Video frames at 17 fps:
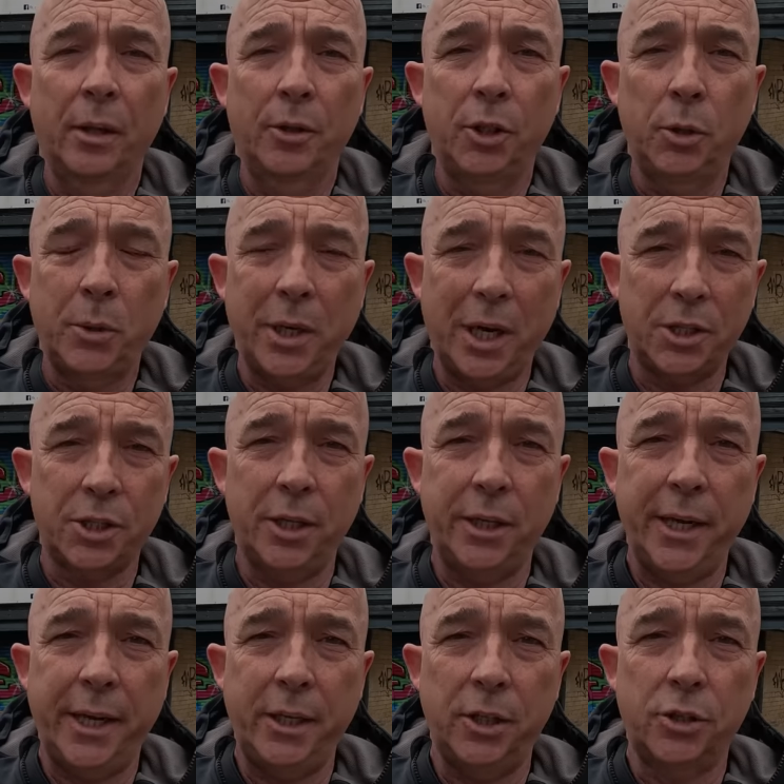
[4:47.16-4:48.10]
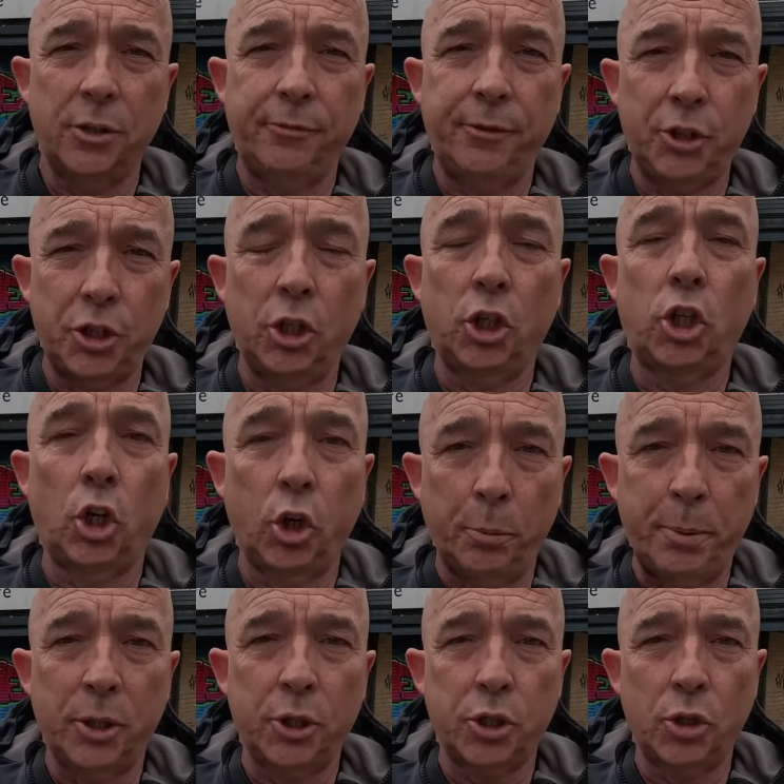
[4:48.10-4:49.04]
Newcastle United's official
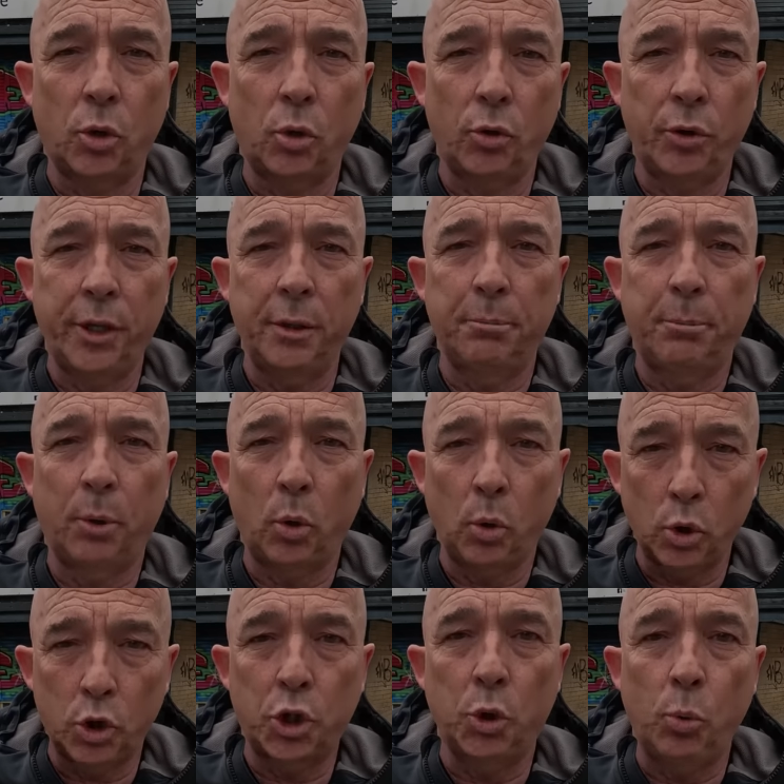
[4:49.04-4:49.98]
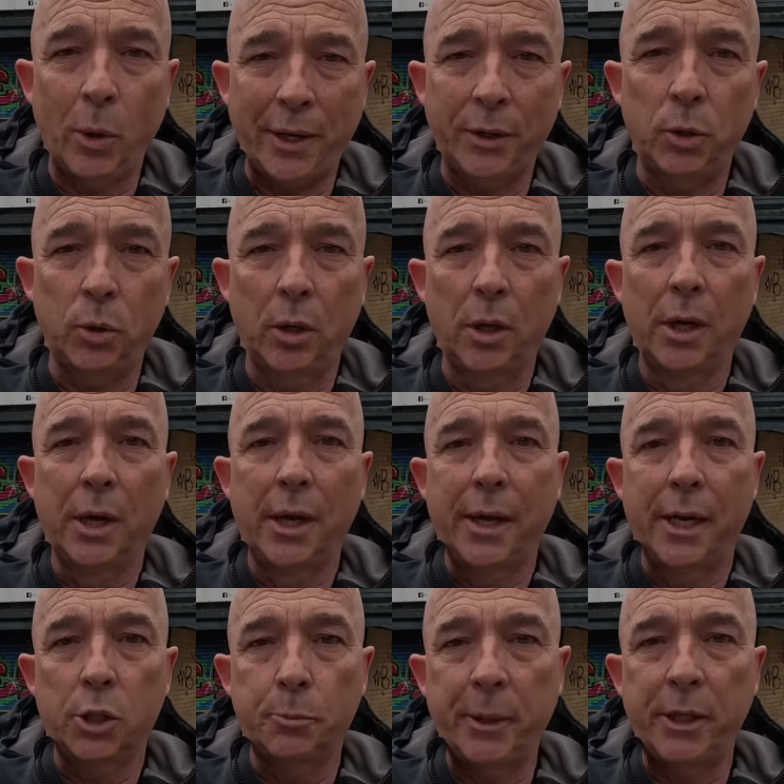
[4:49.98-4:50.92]
club historian Paul Joannou
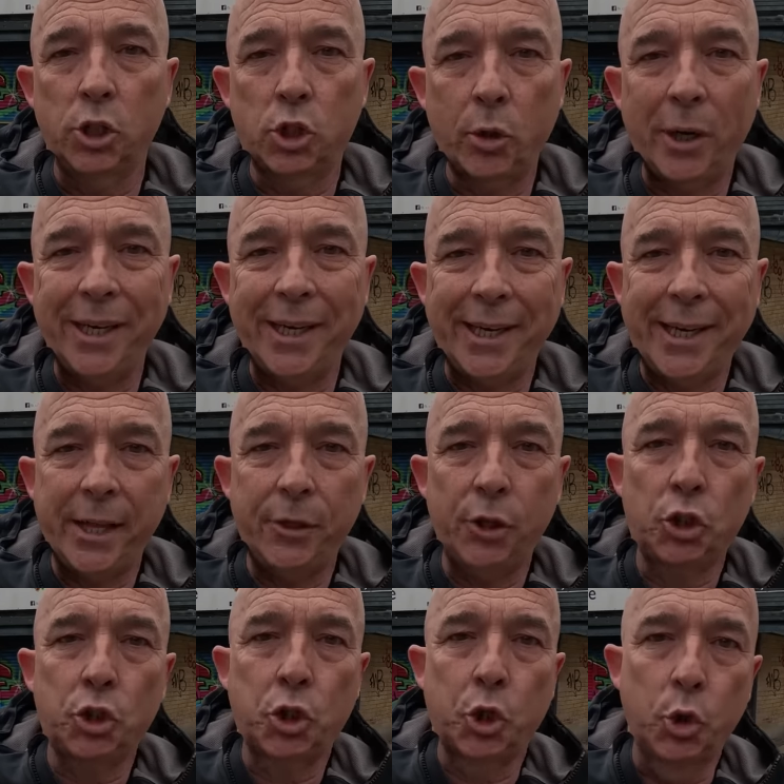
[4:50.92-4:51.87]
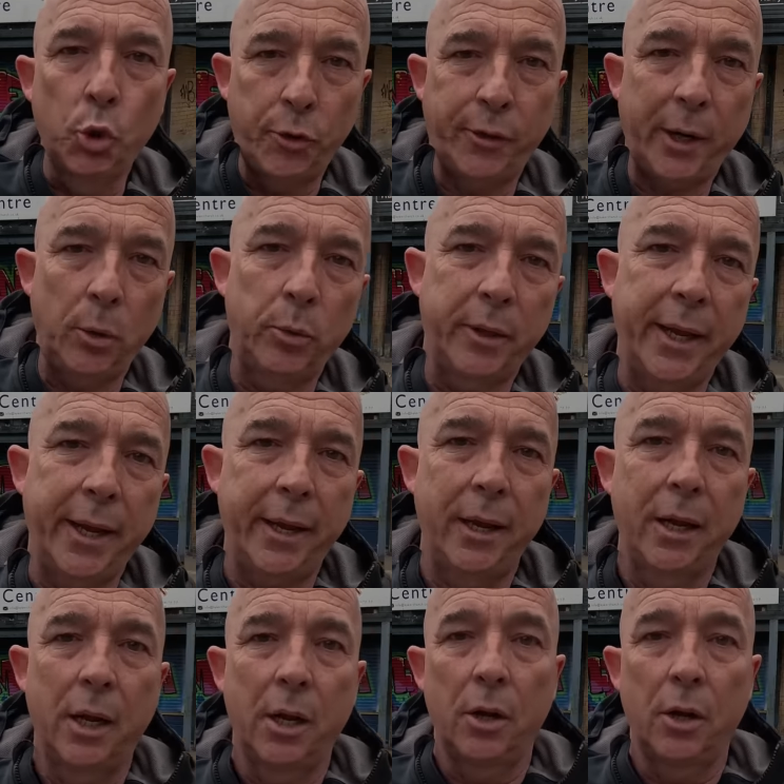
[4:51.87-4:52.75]
has been trying to get the truth out there